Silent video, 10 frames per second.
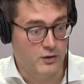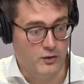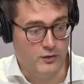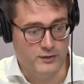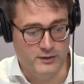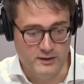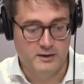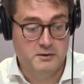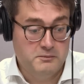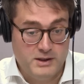on
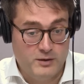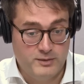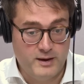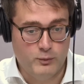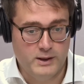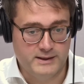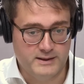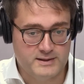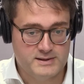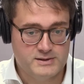their
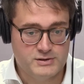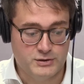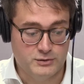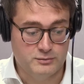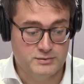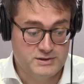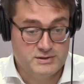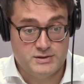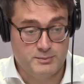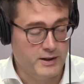willingness to
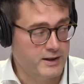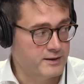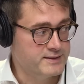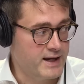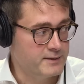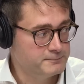buy our debt.